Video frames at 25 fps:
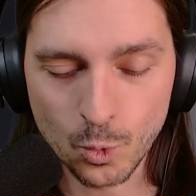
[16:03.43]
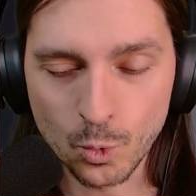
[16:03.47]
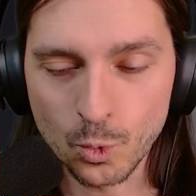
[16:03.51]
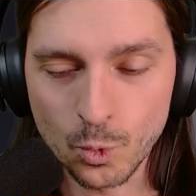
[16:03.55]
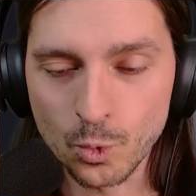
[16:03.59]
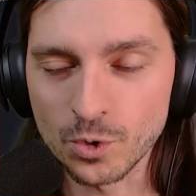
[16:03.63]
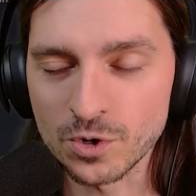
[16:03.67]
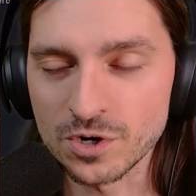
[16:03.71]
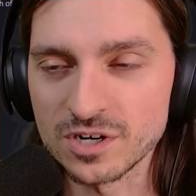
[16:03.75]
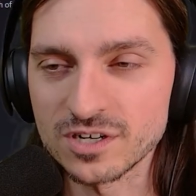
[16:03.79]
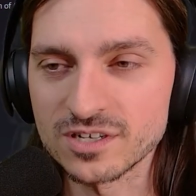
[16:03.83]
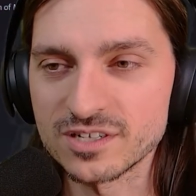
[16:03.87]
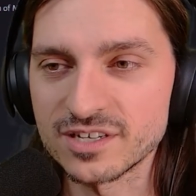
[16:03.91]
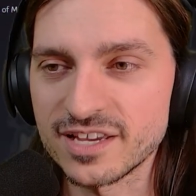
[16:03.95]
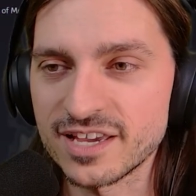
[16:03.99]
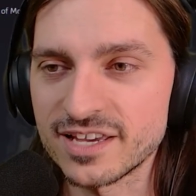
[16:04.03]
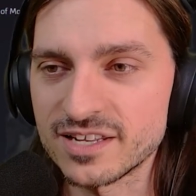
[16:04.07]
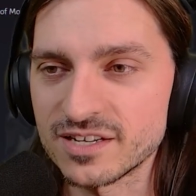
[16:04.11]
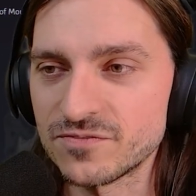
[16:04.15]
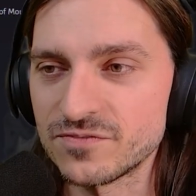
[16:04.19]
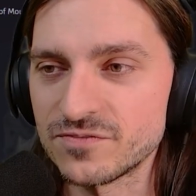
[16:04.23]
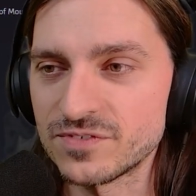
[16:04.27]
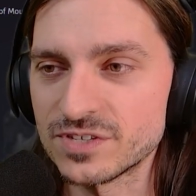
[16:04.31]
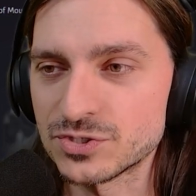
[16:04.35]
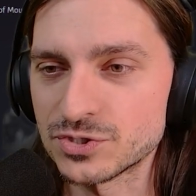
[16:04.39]
or
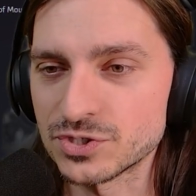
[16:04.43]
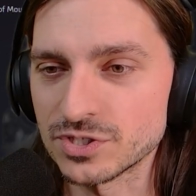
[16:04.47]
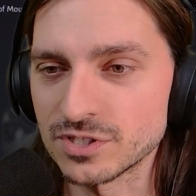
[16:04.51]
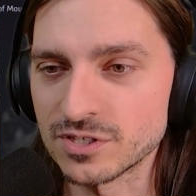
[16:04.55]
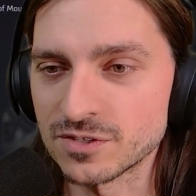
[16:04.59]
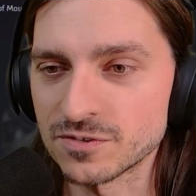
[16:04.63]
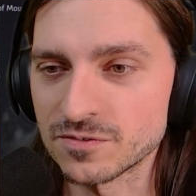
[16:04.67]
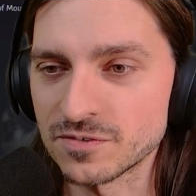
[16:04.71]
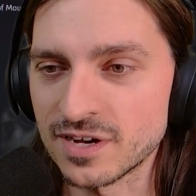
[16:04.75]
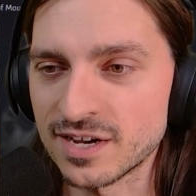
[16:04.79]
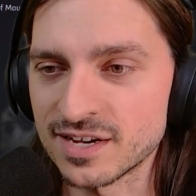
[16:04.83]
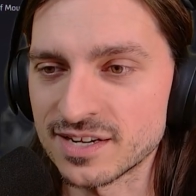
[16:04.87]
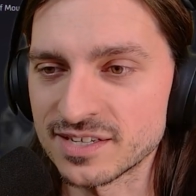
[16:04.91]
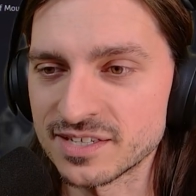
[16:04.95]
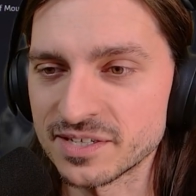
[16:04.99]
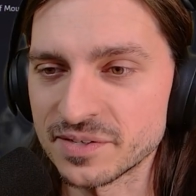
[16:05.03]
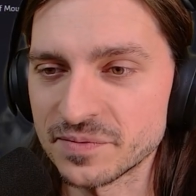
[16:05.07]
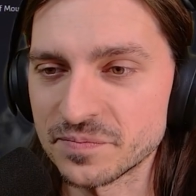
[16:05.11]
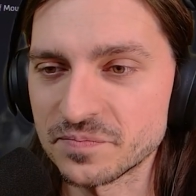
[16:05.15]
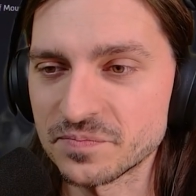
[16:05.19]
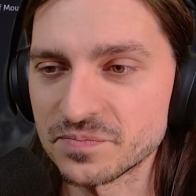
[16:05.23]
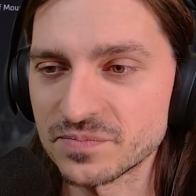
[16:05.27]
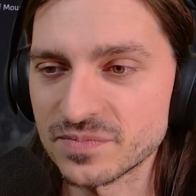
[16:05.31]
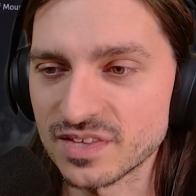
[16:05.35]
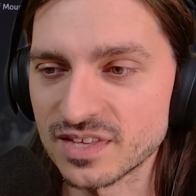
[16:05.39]
an official
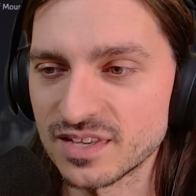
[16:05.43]
errata.